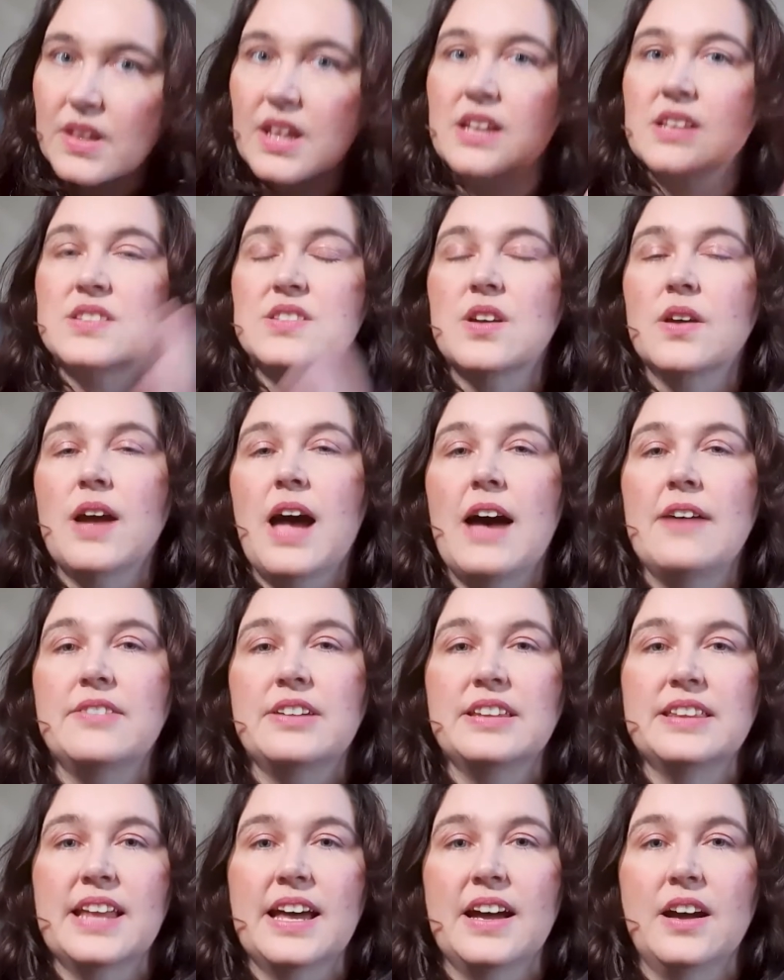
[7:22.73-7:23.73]
So
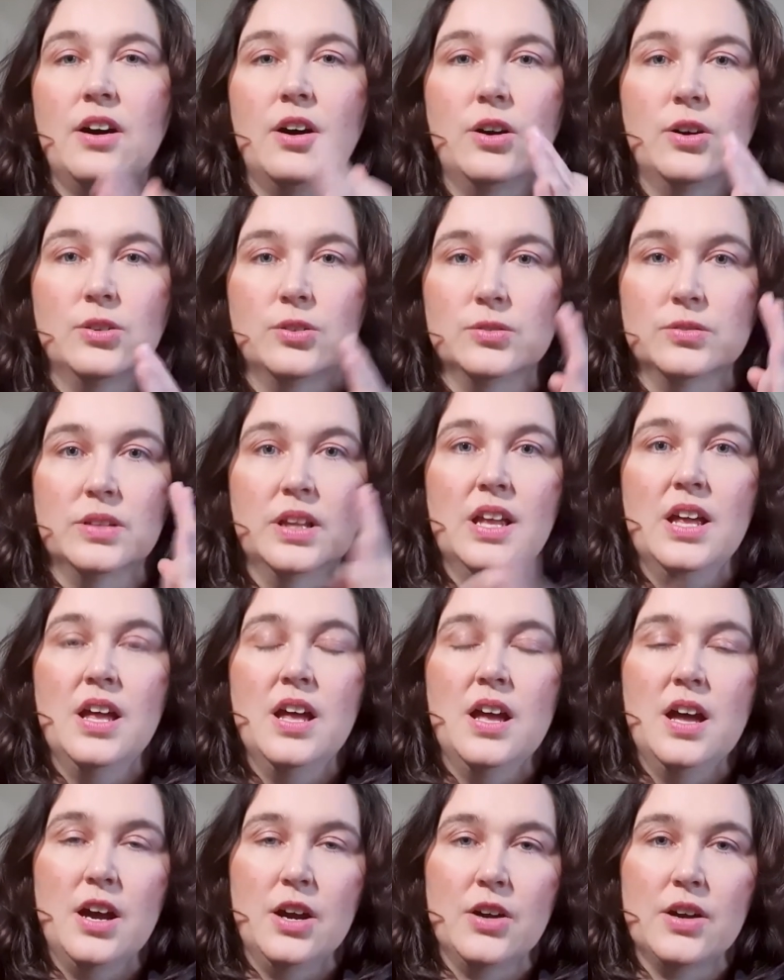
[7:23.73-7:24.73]
having that whole,
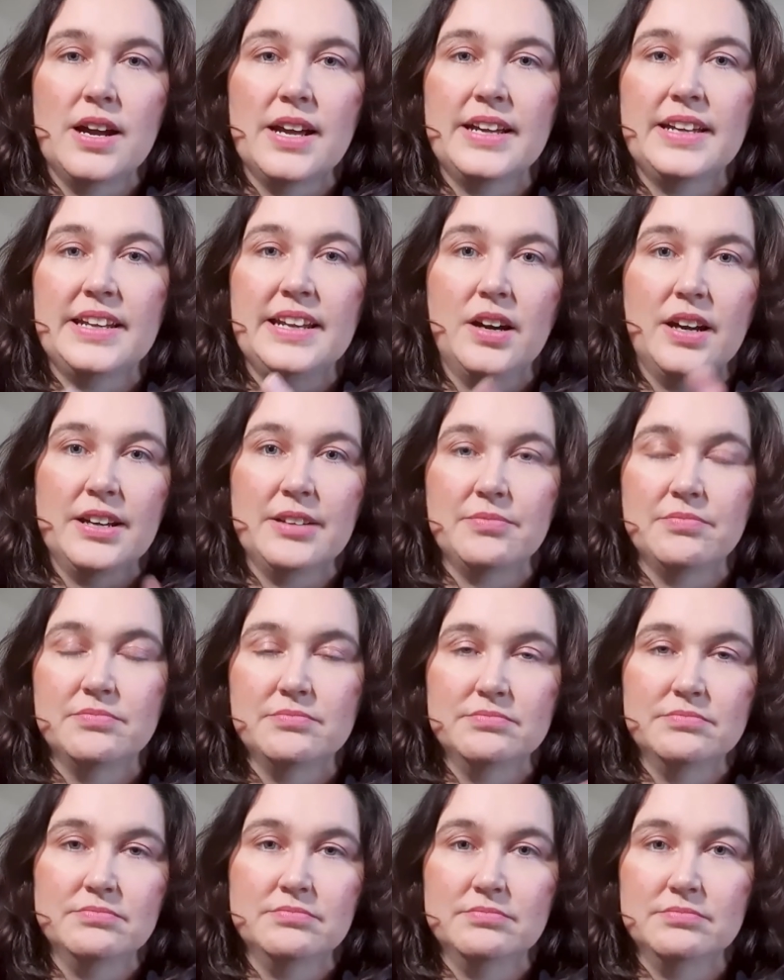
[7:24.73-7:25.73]
all right,
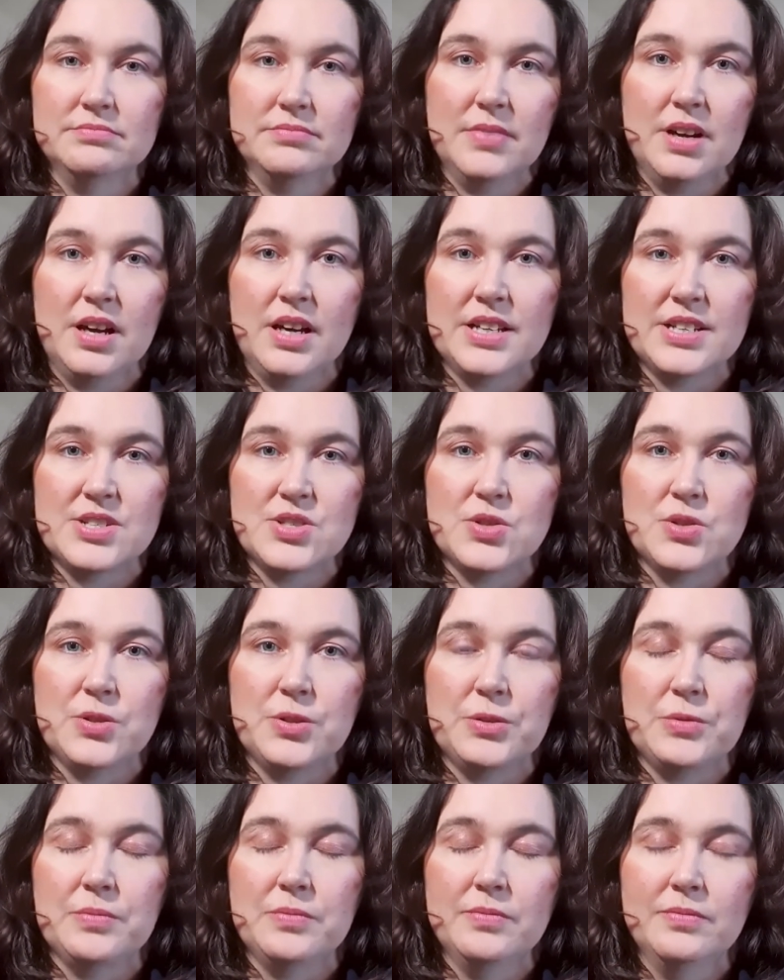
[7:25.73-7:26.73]
I
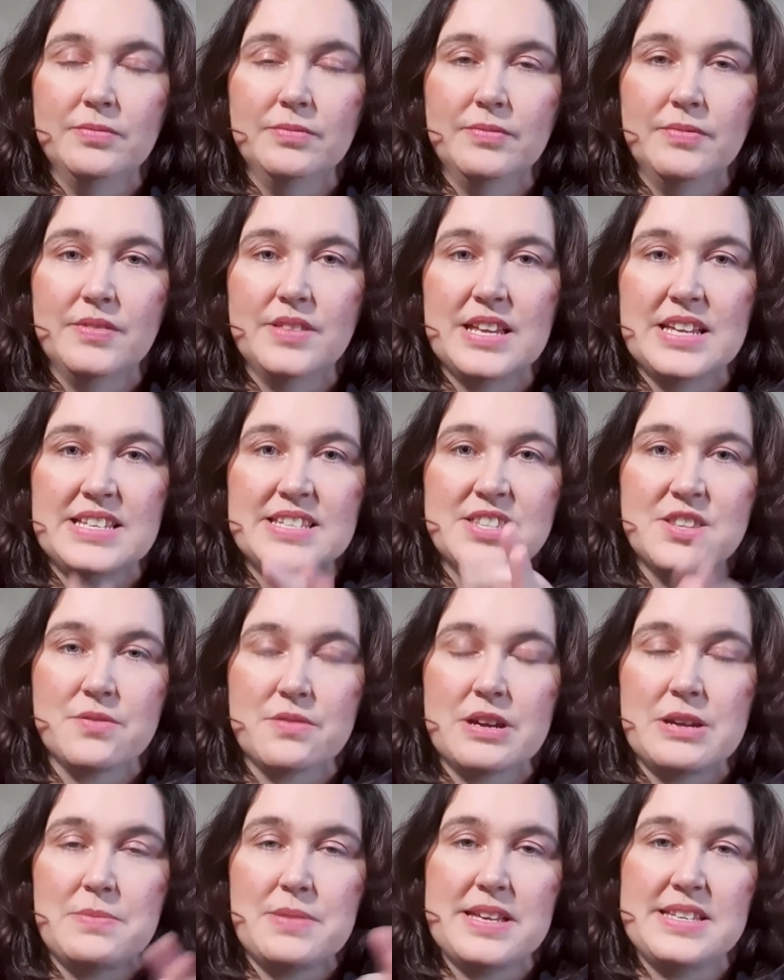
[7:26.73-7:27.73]
do these
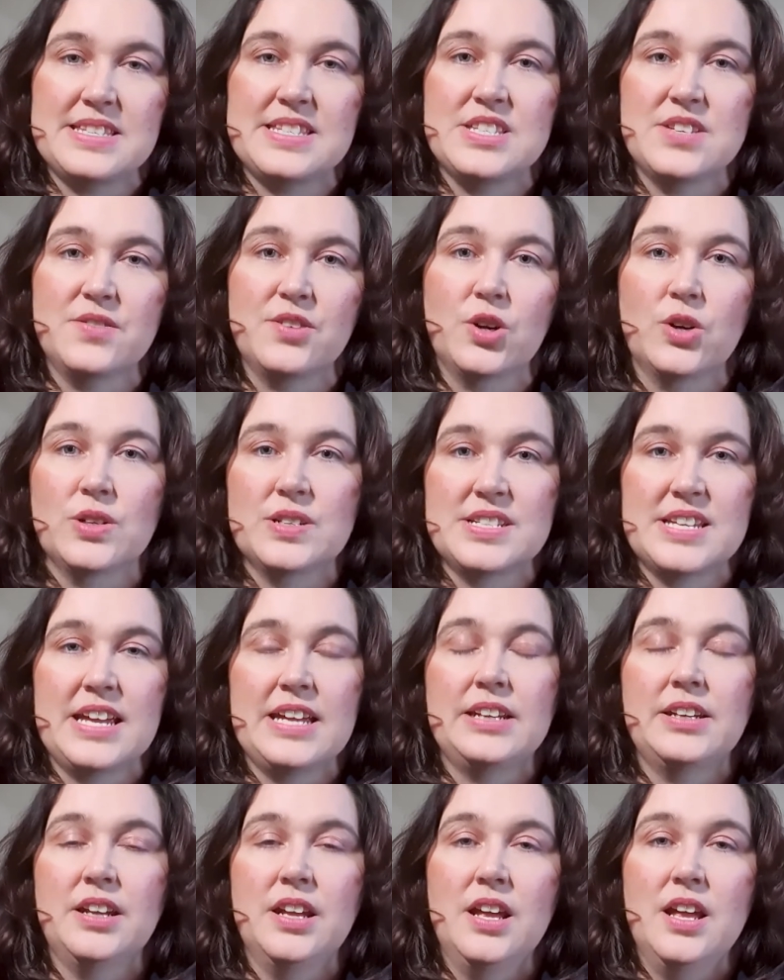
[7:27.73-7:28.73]
3 pieces of content